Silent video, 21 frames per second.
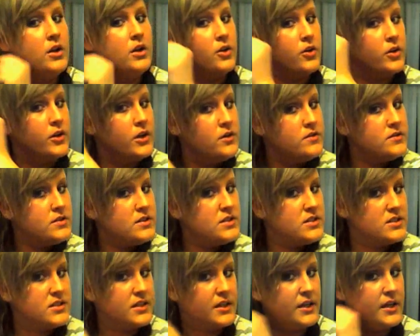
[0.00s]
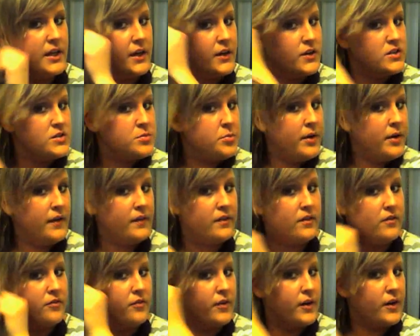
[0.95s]
You're going to use a sticky hairspray at
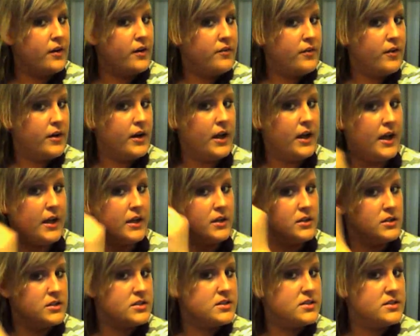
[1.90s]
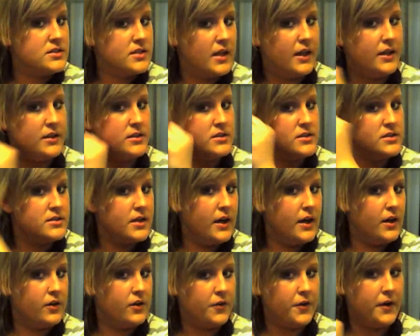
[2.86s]
the very, very end to set and
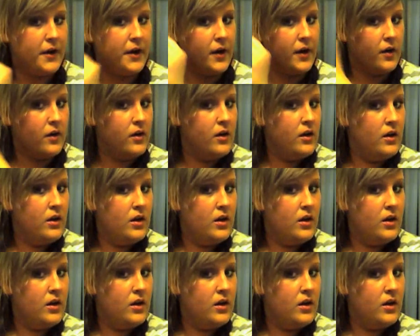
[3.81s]
style your hair.